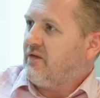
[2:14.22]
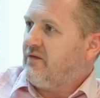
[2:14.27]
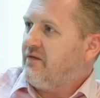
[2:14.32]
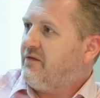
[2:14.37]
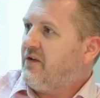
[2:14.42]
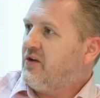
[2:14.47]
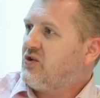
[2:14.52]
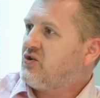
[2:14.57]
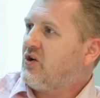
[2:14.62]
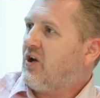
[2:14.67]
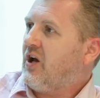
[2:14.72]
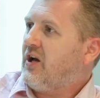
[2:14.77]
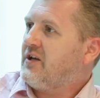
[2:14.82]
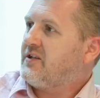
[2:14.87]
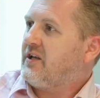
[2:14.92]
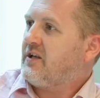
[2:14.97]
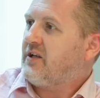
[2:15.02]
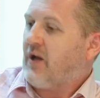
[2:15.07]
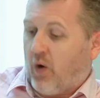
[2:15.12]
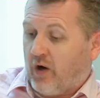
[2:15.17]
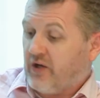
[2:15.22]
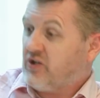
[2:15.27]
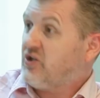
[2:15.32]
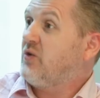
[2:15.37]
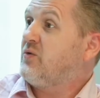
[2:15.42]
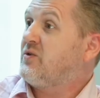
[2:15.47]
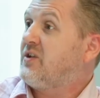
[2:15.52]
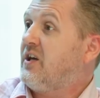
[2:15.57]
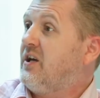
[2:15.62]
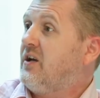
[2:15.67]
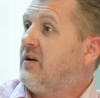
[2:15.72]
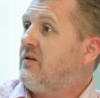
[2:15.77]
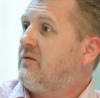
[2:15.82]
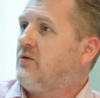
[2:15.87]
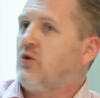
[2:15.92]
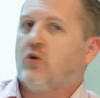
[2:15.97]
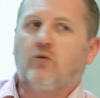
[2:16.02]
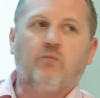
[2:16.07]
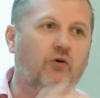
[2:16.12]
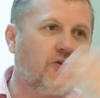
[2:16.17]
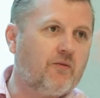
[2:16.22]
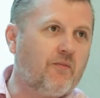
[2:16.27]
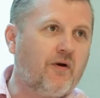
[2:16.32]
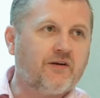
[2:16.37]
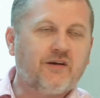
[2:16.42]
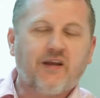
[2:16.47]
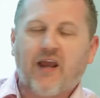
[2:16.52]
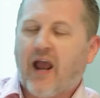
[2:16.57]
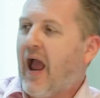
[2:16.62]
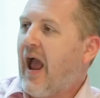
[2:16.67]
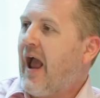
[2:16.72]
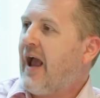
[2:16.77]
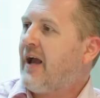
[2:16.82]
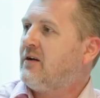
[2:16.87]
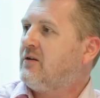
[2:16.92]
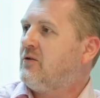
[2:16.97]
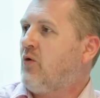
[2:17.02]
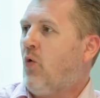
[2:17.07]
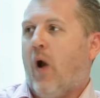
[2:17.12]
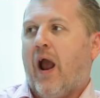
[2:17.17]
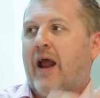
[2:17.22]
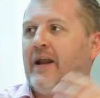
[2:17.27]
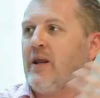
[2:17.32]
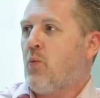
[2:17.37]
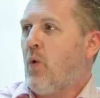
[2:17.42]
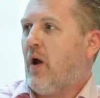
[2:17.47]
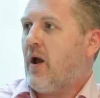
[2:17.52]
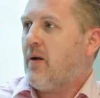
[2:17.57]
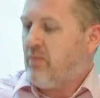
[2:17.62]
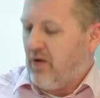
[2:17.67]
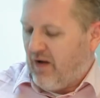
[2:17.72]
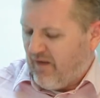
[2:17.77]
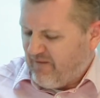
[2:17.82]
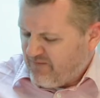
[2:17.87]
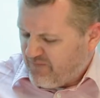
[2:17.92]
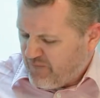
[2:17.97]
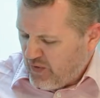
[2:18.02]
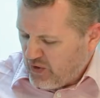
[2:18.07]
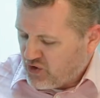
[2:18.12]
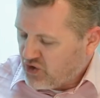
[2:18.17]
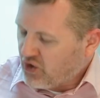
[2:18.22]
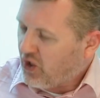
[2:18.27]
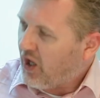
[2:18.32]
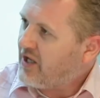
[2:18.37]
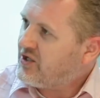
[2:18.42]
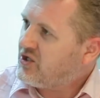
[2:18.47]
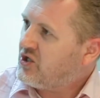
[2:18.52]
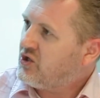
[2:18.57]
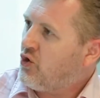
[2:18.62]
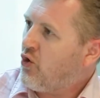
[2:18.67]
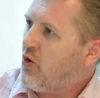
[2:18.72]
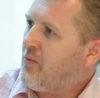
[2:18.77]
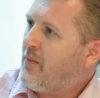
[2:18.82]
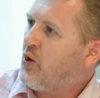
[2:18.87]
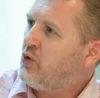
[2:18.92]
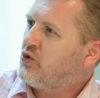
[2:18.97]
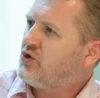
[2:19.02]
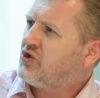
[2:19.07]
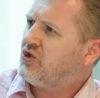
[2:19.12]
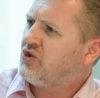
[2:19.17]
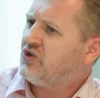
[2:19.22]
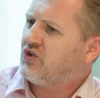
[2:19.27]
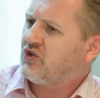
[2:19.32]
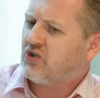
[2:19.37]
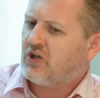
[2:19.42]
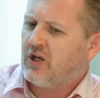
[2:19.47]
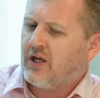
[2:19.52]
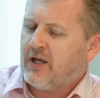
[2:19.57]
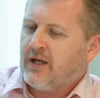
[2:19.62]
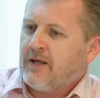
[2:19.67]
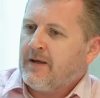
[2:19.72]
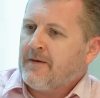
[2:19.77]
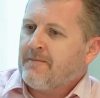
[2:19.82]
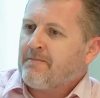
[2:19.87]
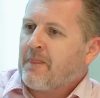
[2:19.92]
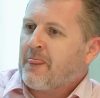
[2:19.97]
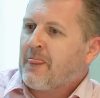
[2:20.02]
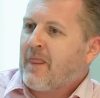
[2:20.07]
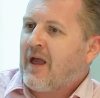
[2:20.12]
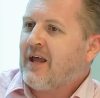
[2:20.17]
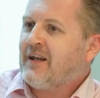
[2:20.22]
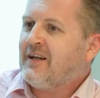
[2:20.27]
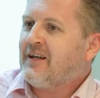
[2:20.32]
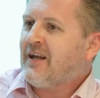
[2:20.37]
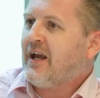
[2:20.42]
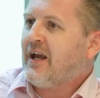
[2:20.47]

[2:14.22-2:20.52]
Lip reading: of visualizing. Now I chose here, you can put them under your hat or anywhere, but visualizing your emotions. And